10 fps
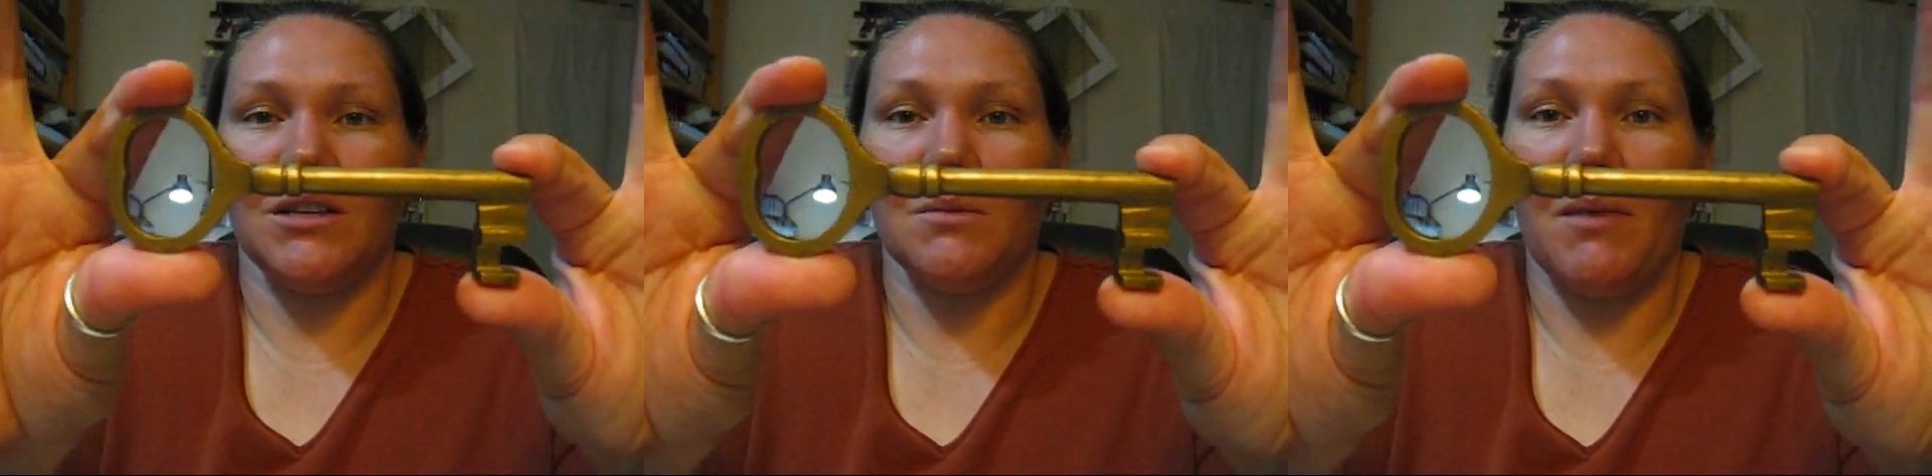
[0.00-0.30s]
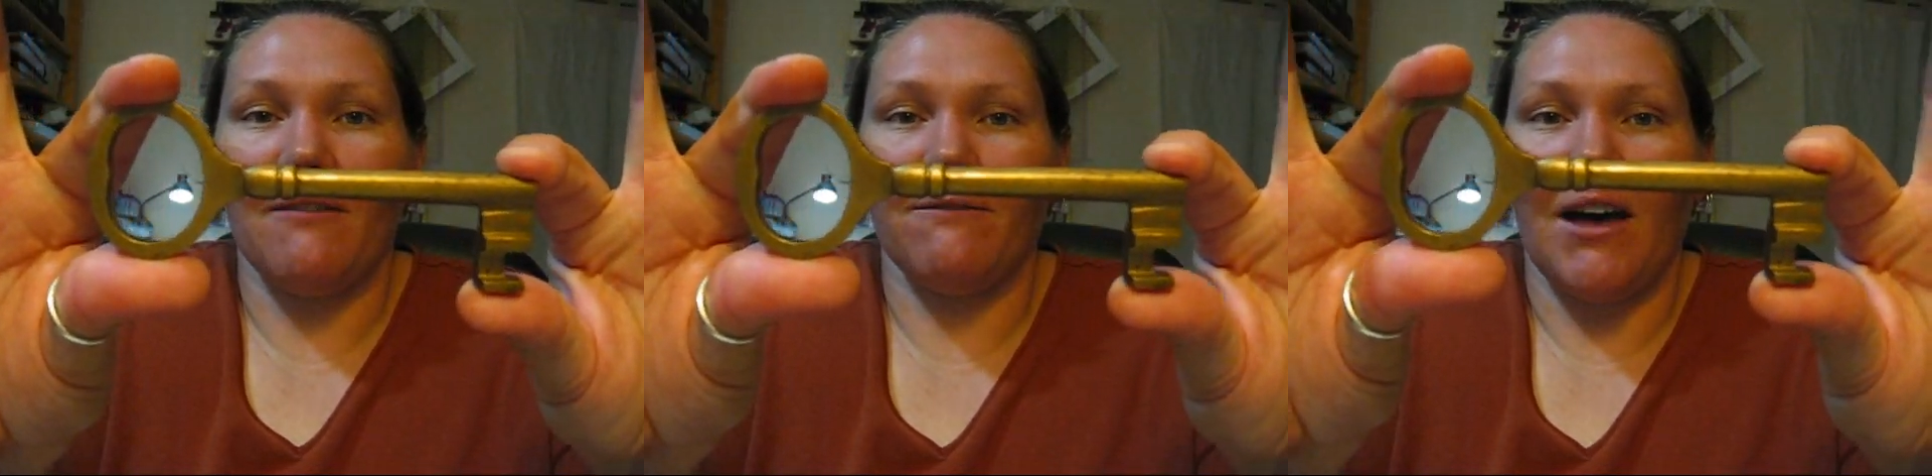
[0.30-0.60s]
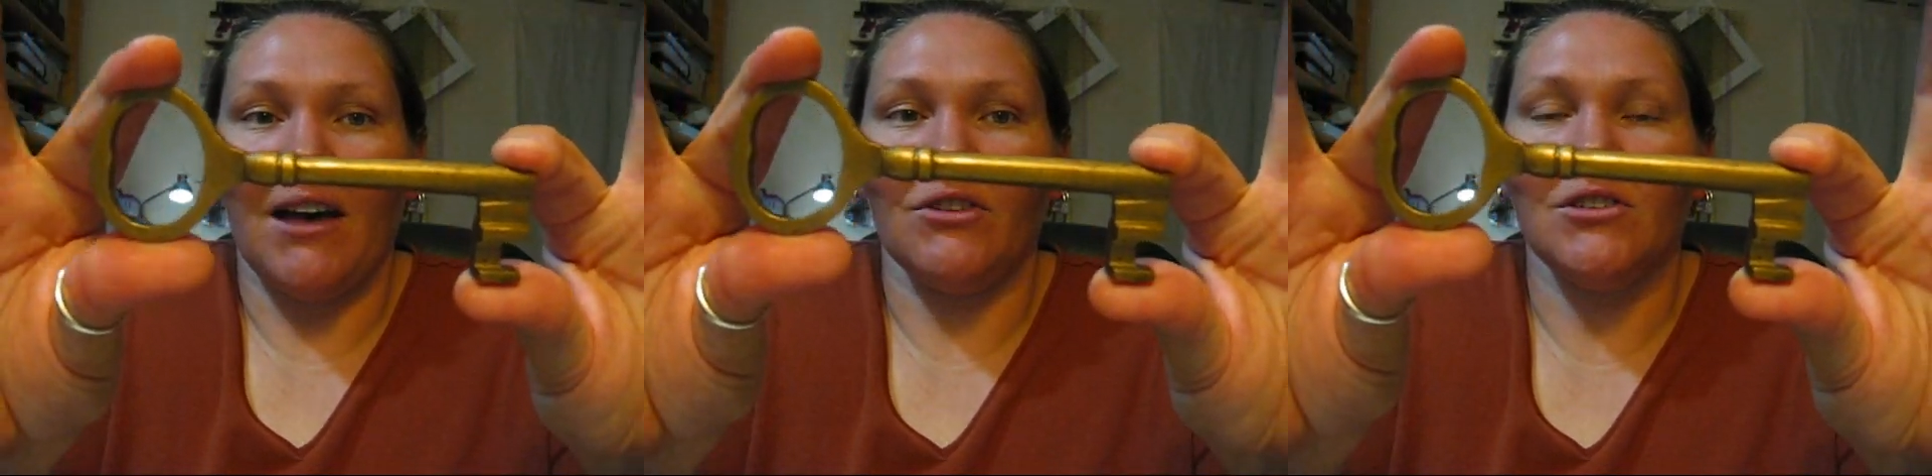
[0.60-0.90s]
It's about
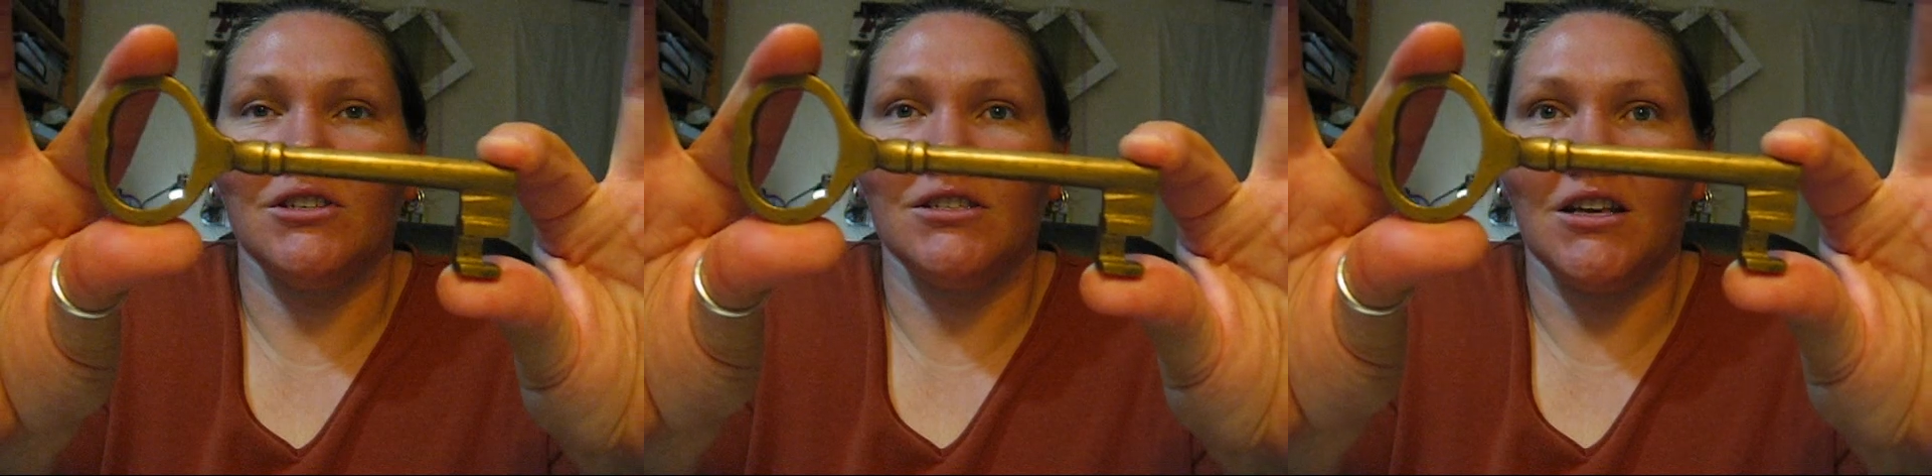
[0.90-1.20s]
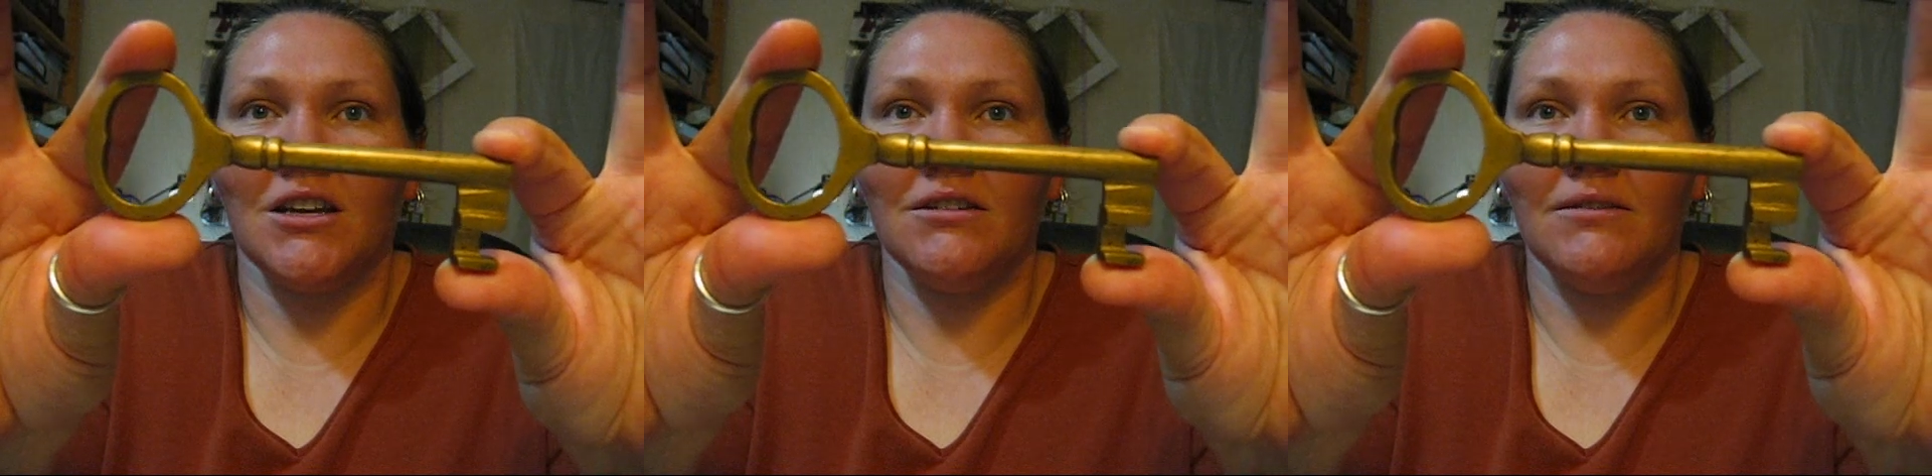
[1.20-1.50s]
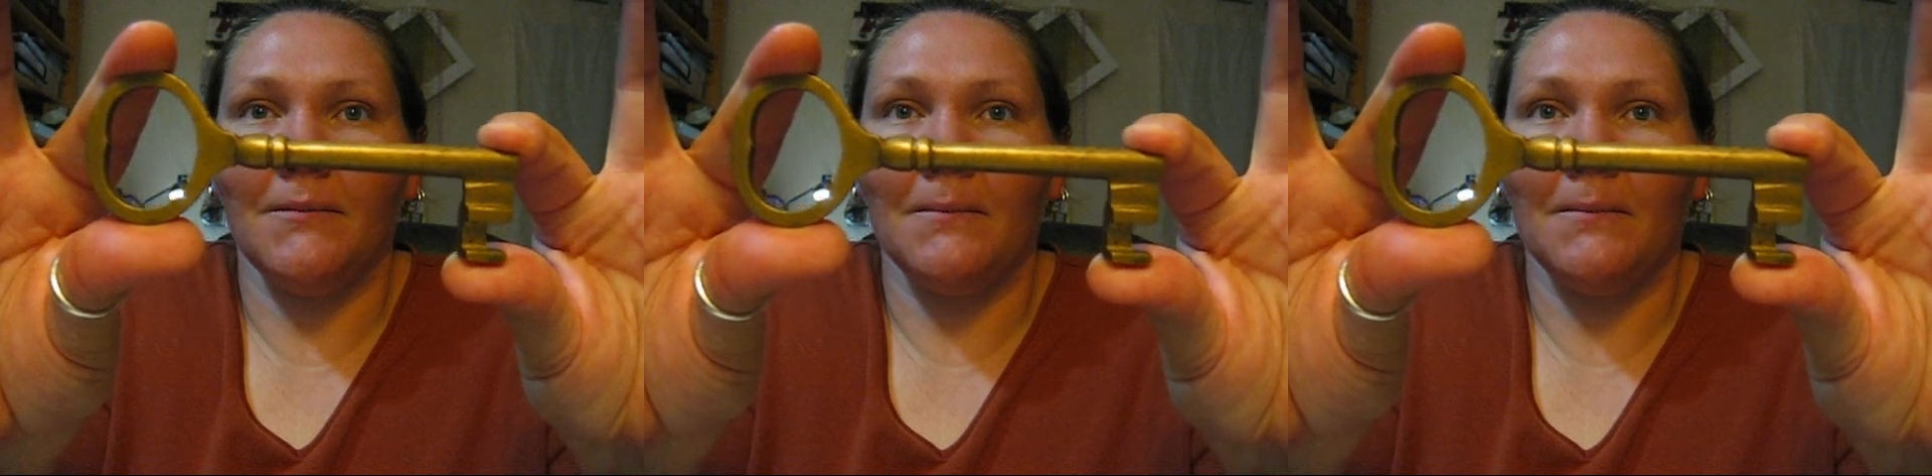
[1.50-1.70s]
5 inches long,